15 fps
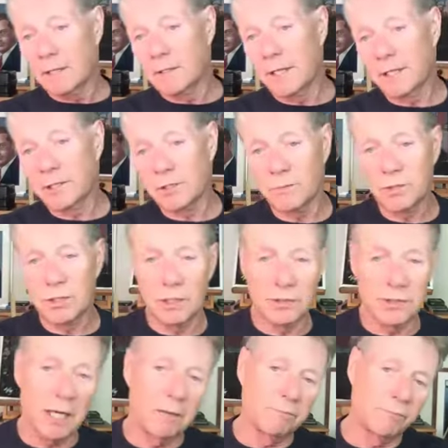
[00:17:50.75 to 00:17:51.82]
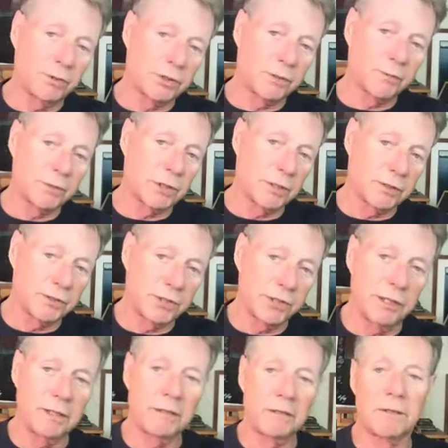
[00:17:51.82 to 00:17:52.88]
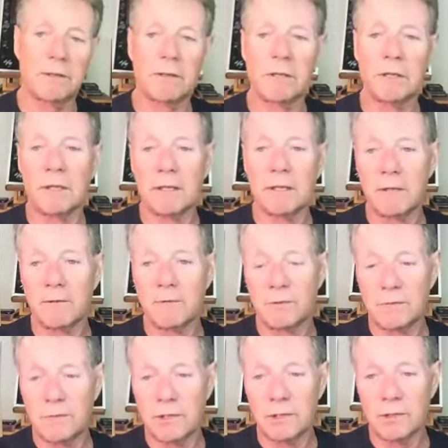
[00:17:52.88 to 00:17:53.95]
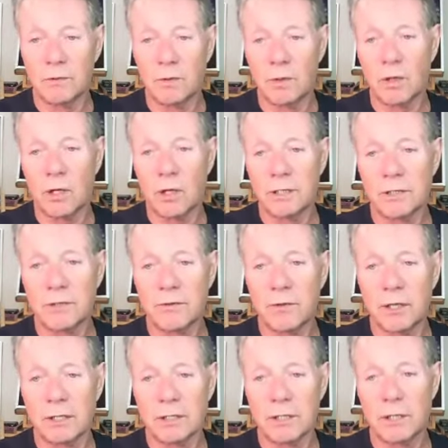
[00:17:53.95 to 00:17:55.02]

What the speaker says: take some cells out, put some cells in, and do all kinds of things.